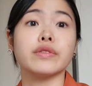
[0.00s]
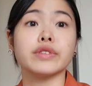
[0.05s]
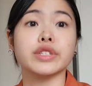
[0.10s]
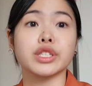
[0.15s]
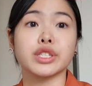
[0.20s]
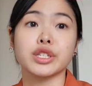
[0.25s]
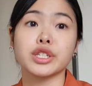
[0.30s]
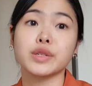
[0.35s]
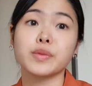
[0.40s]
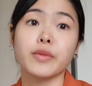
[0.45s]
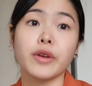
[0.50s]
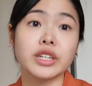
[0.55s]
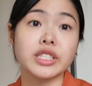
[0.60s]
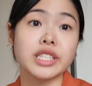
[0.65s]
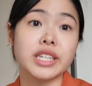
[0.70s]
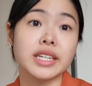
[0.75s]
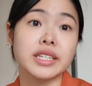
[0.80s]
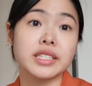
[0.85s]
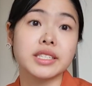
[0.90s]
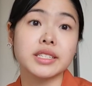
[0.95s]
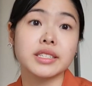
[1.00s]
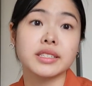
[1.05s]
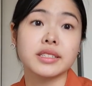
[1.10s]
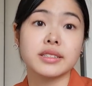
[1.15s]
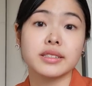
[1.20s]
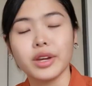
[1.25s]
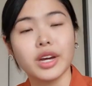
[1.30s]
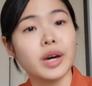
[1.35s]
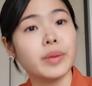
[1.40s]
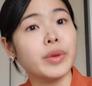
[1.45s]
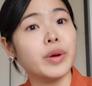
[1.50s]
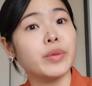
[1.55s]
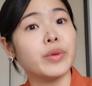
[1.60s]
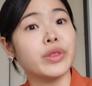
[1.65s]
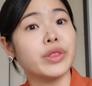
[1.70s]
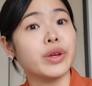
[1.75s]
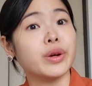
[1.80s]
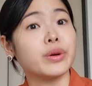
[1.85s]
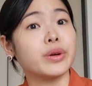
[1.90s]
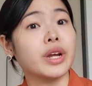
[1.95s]
your research project. You come up
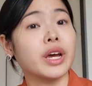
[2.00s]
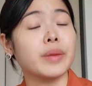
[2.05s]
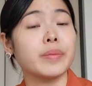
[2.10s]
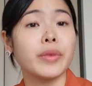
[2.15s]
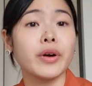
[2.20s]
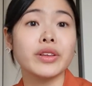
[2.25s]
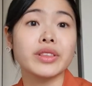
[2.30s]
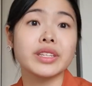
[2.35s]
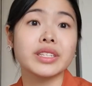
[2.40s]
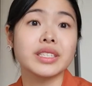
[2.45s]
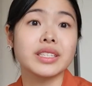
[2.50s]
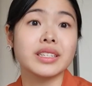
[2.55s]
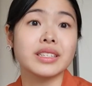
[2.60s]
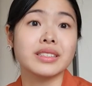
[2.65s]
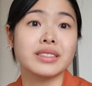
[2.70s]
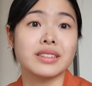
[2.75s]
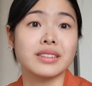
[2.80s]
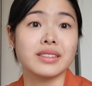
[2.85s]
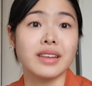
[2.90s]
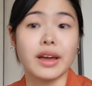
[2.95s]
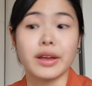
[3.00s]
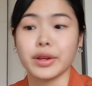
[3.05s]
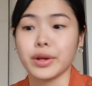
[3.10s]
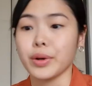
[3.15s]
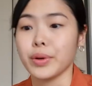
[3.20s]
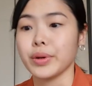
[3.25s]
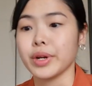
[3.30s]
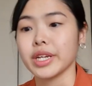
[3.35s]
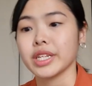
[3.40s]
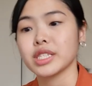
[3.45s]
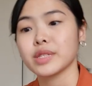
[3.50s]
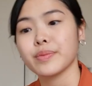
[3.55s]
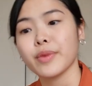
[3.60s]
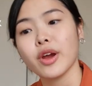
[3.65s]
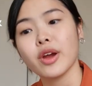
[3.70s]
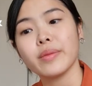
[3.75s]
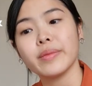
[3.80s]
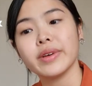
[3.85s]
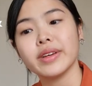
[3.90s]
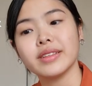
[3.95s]
with your own hypothesis, design your own
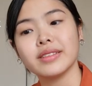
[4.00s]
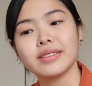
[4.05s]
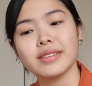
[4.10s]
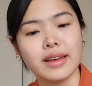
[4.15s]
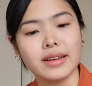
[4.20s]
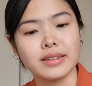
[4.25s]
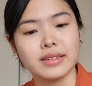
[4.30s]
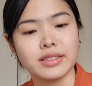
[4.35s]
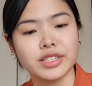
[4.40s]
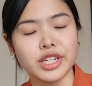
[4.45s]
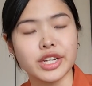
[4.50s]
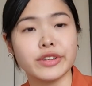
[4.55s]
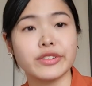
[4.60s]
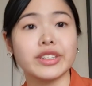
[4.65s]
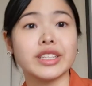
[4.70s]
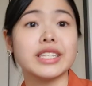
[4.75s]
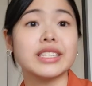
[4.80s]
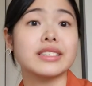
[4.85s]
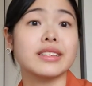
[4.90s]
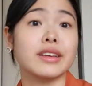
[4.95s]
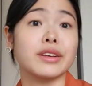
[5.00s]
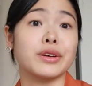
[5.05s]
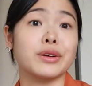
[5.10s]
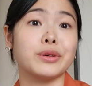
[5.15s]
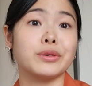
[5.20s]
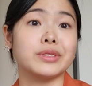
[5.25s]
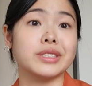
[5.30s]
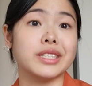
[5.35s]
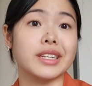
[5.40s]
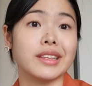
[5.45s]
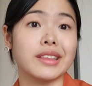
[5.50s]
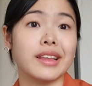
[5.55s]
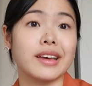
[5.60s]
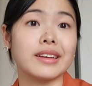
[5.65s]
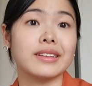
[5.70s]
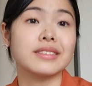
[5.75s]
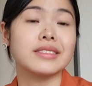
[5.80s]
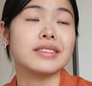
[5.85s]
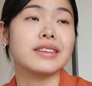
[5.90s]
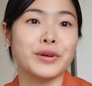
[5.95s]
experiments, and generally set your own
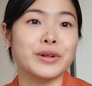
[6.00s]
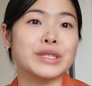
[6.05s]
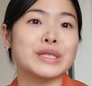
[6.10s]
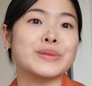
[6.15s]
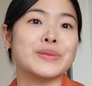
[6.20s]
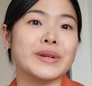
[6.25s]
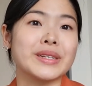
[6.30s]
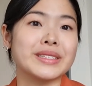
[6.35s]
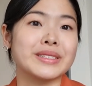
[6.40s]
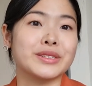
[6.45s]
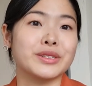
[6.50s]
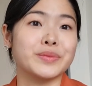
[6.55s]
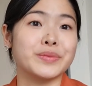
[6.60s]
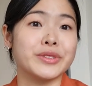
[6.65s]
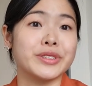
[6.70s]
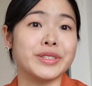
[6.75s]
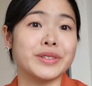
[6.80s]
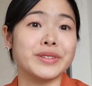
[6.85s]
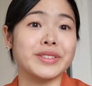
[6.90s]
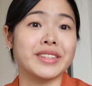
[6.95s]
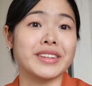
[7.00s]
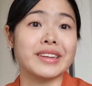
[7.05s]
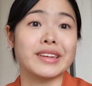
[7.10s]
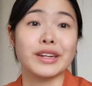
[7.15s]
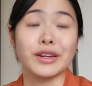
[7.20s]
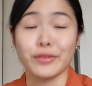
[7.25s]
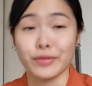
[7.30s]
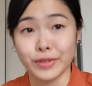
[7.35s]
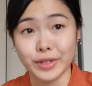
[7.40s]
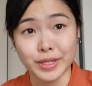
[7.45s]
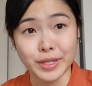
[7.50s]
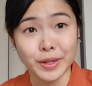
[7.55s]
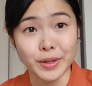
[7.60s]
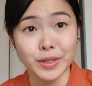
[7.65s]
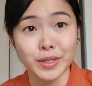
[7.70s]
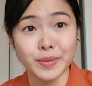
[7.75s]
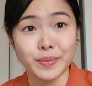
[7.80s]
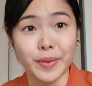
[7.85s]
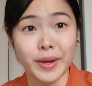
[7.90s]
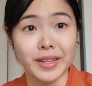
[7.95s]
deadlines, of course, while still producing enough
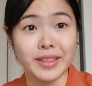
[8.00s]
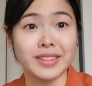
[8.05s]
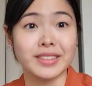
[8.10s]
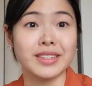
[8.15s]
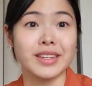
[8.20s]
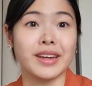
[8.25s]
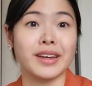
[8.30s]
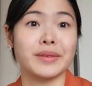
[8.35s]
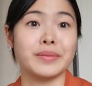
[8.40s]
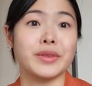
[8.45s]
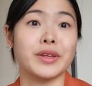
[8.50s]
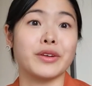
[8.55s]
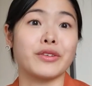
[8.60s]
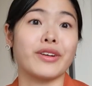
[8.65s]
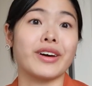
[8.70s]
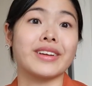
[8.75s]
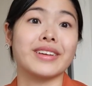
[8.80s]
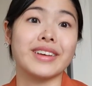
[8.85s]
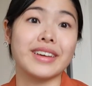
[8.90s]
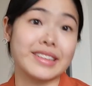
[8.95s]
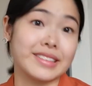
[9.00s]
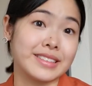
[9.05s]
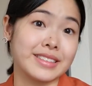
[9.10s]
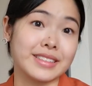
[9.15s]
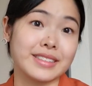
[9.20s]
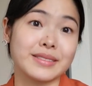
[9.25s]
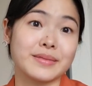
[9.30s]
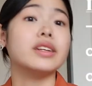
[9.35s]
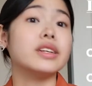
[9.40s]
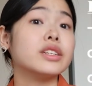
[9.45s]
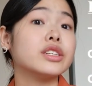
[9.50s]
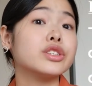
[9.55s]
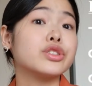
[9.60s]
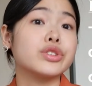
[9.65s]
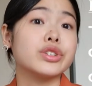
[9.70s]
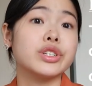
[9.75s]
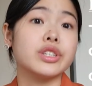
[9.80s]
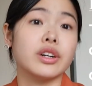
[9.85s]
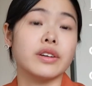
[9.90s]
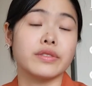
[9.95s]
results by the time the grant ends. In
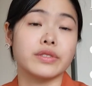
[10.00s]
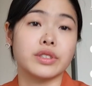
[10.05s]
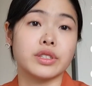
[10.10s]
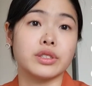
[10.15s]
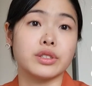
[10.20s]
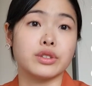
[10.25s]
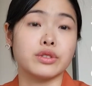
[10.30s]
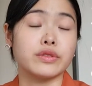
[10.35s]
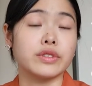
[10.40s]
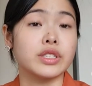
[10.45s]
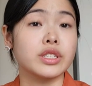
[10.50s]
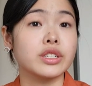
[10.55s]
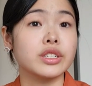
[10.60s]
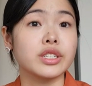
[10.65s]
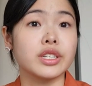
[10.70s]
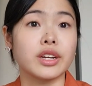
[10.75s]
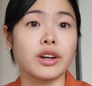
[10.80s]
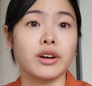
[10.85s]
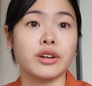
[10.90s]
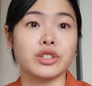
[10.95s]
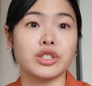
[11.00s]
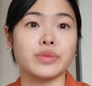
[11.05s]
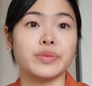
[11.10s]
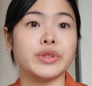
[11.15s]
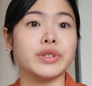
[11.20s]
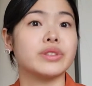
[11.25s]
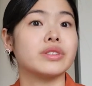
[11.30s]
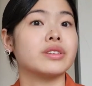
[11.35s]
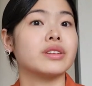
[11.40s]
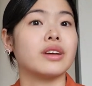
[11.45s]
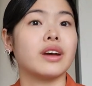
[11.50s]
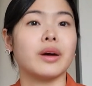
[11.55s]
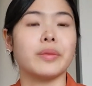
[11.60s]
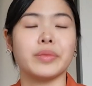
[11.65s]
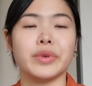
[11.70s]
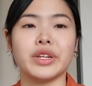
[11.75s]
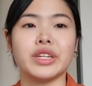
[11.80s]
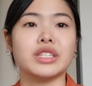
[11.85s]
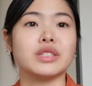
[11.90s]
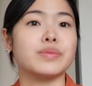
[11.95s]
industry, you often do research that contributes to the
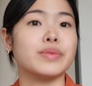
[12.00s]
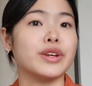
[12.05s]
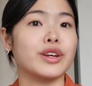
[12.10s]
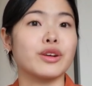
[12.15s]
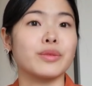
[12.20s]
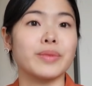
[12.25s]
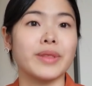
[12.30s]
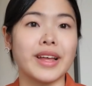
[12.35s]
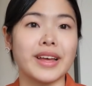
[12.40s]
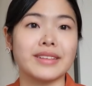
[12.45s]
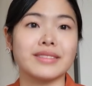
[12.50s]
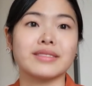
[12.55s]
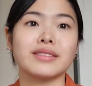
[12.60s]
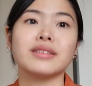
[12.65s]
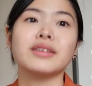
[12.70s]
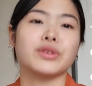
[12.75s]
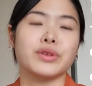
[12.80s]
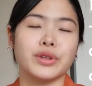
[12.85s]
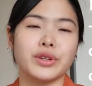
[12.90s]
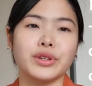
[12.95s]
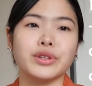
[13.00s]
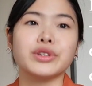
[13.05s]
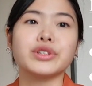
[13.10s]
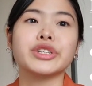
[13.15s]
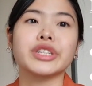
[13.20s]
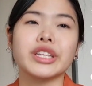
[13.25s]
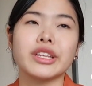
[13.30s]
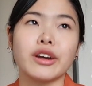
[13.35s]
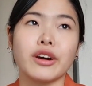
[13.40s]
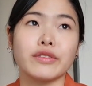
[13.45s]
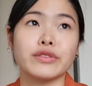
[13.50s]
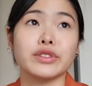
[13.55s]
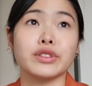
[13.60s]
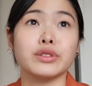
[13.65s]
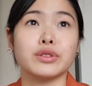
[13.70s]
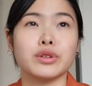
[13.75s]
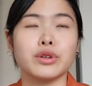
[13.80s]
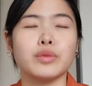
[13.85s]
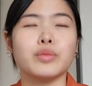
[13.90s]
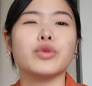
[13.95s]
company's bigger plans, so you're usually
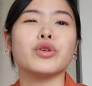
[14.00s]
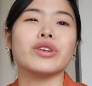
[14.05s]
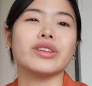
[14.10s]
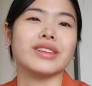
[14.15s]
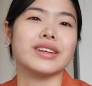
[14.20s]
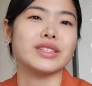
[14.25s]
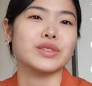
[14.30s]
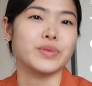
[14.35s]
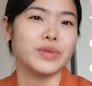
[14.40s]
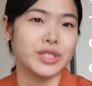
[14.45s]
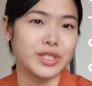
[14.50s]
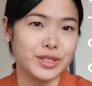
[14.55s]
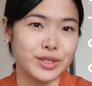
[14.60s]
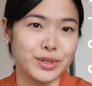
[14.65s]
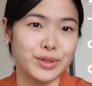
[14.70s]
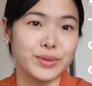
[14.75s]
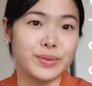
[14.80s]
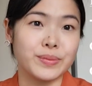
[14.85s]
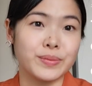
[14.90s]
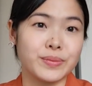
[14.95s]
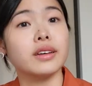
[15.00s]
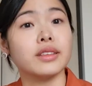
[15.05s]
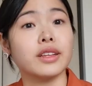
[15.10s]
often told more or less what to do.